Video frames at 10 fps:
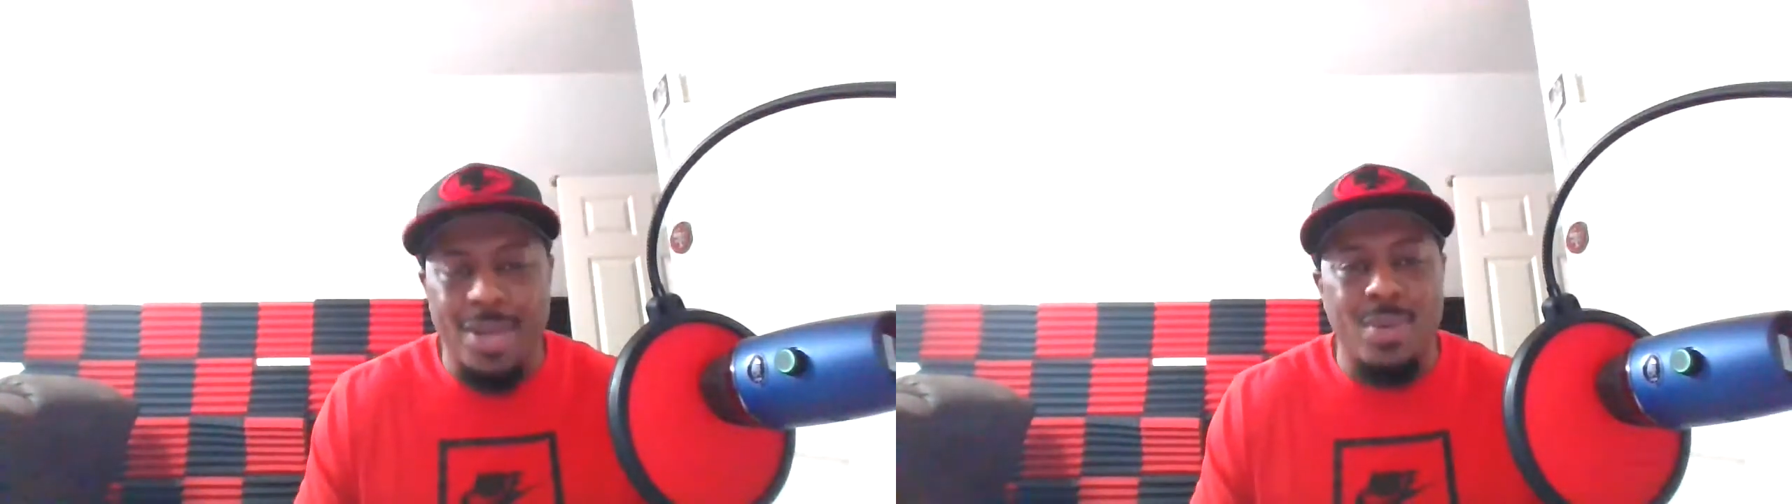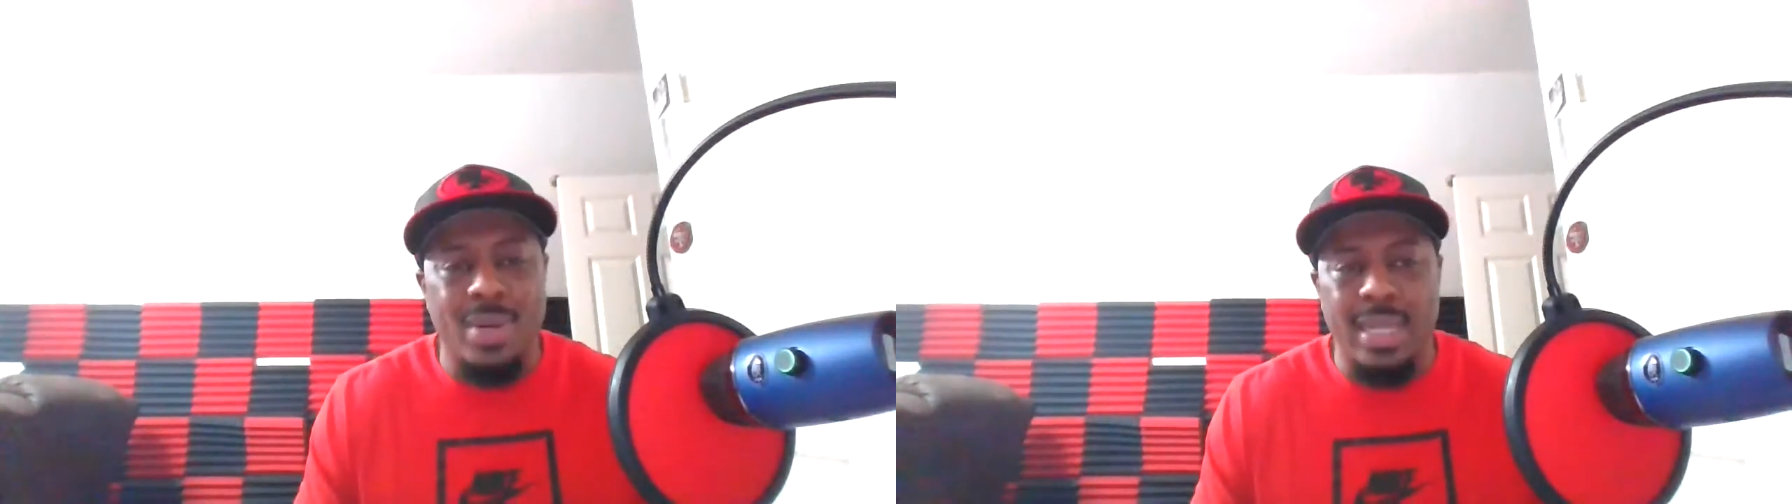
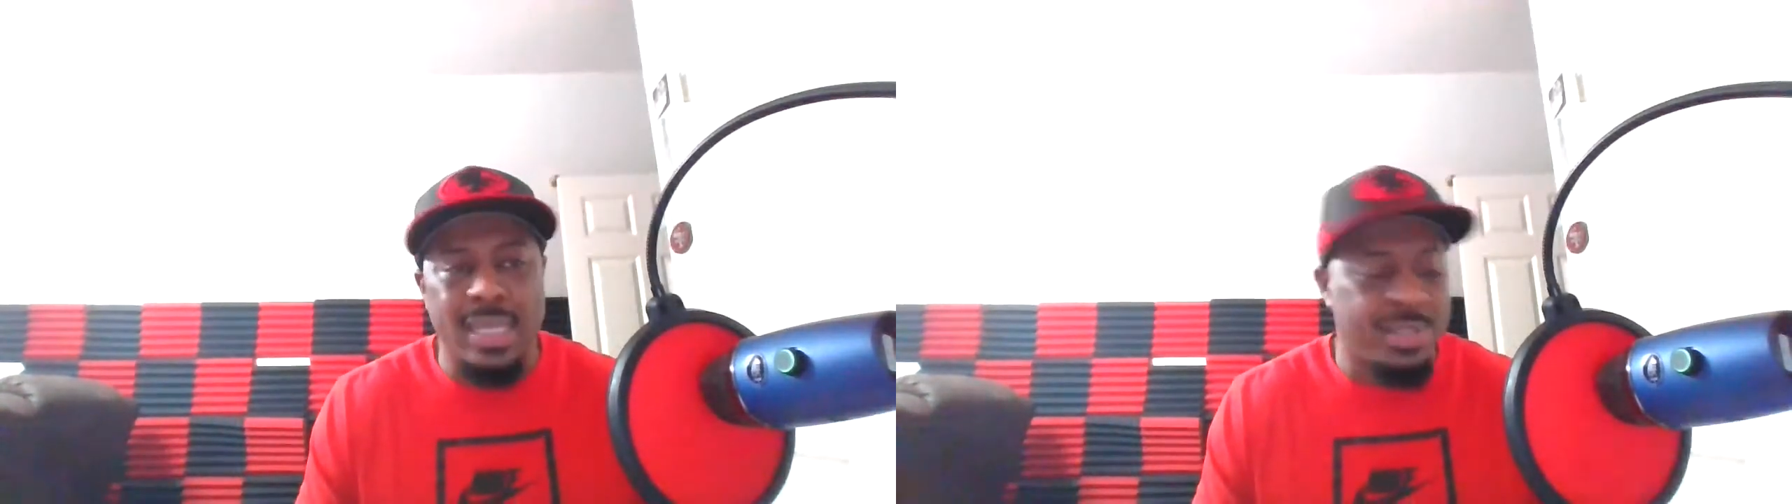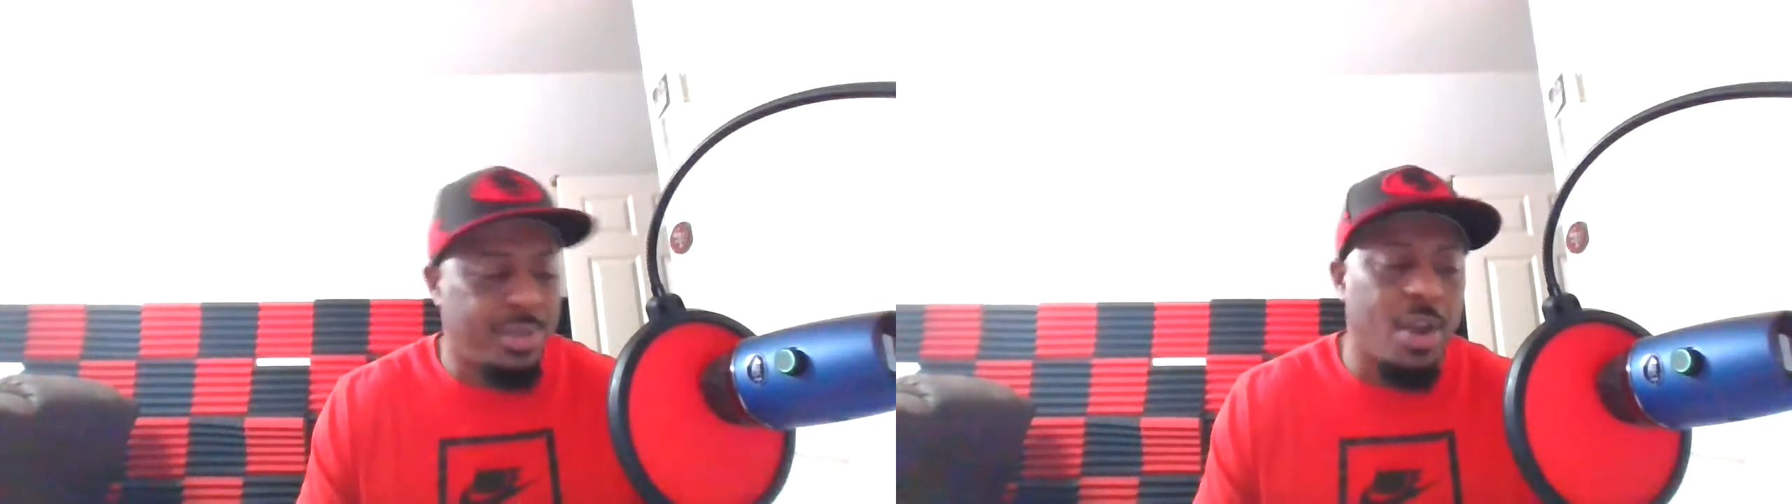doing
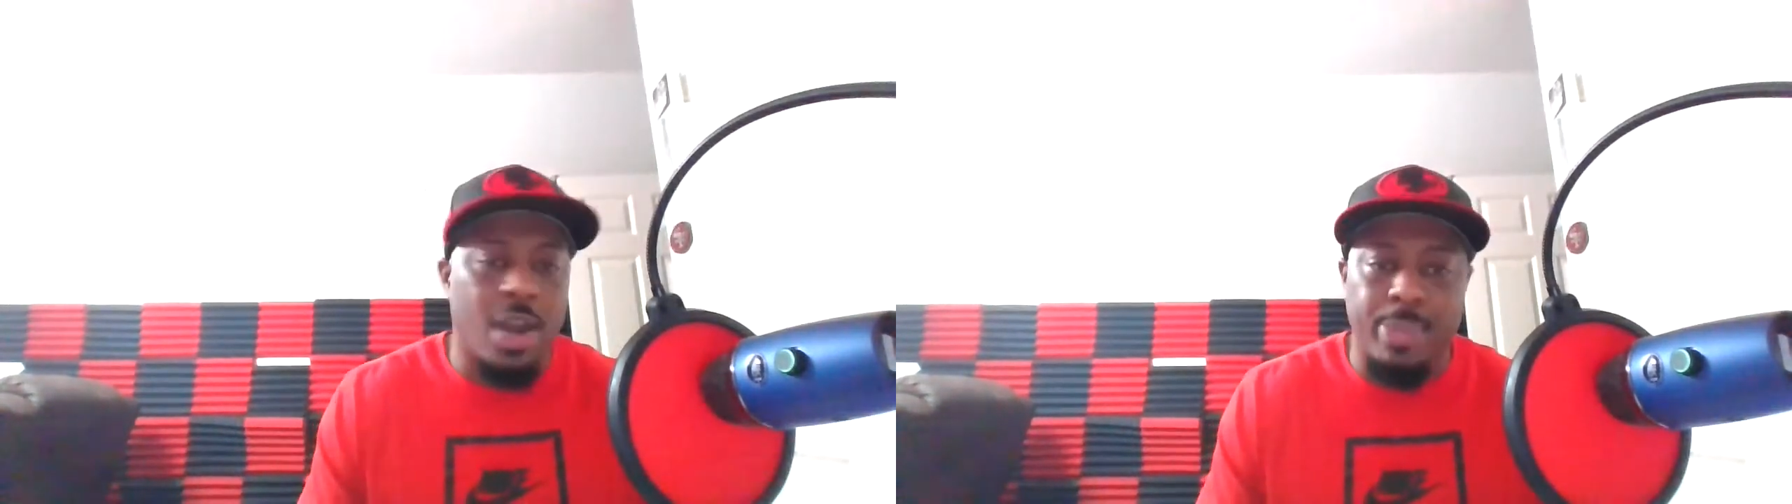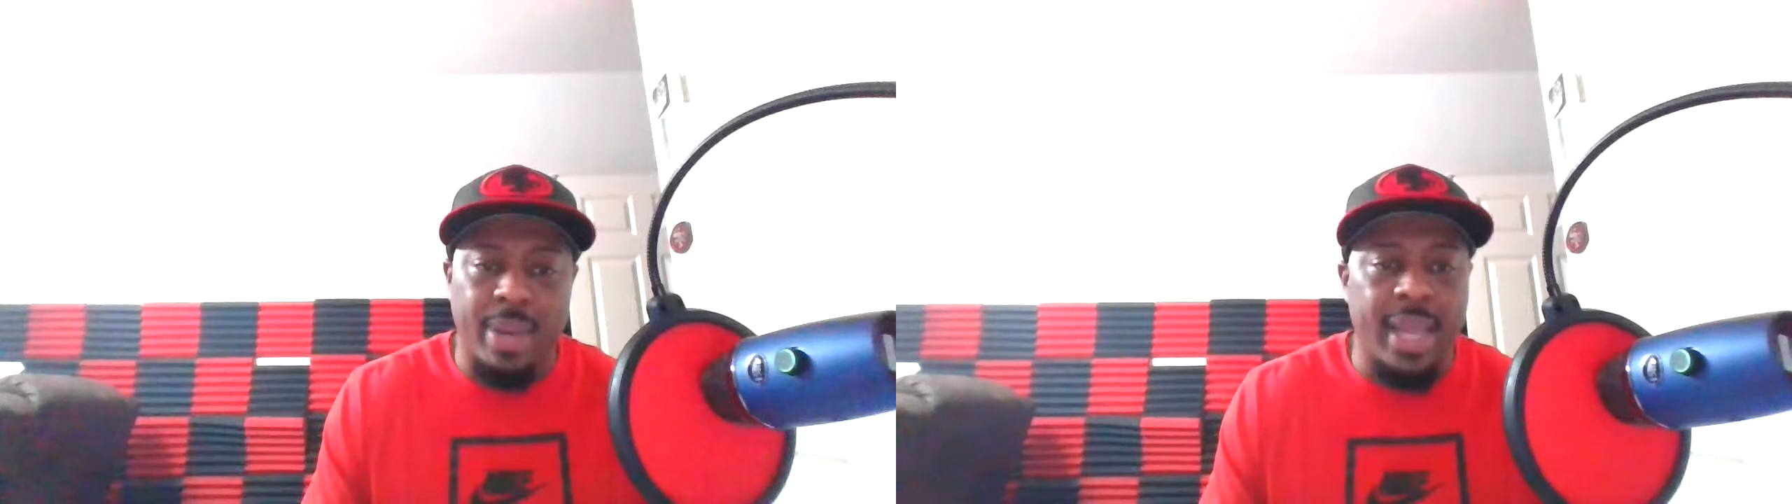this, you're
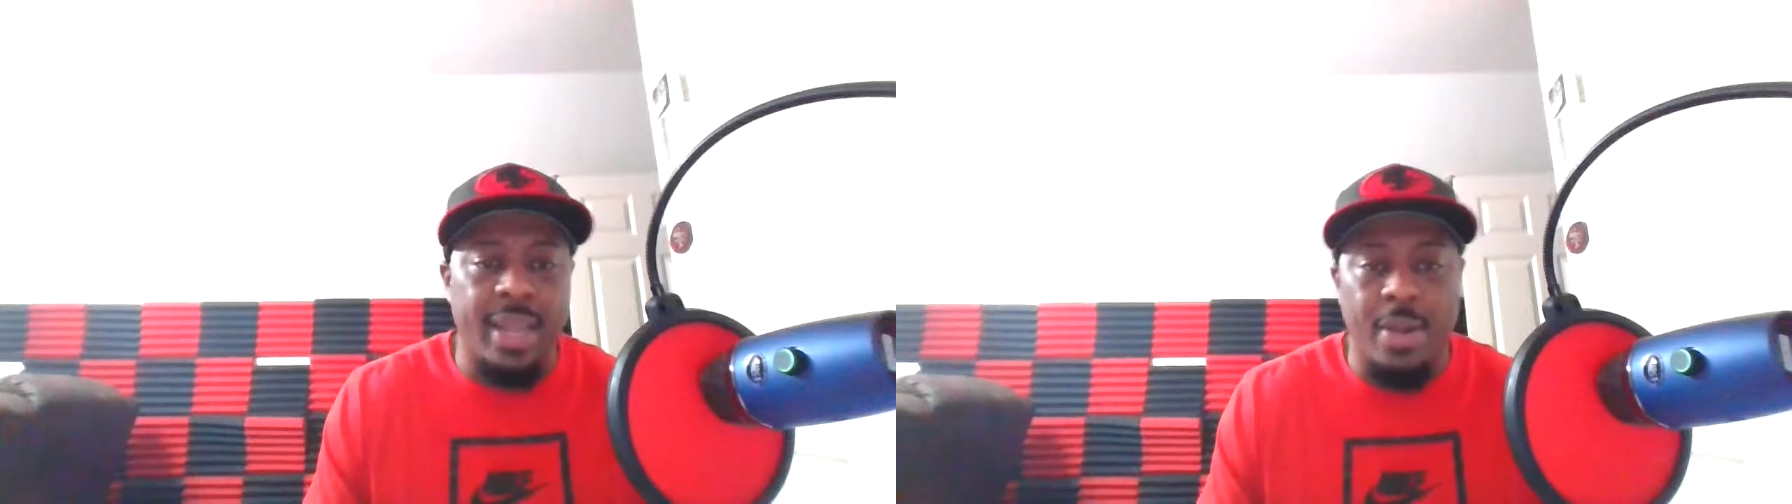going to play,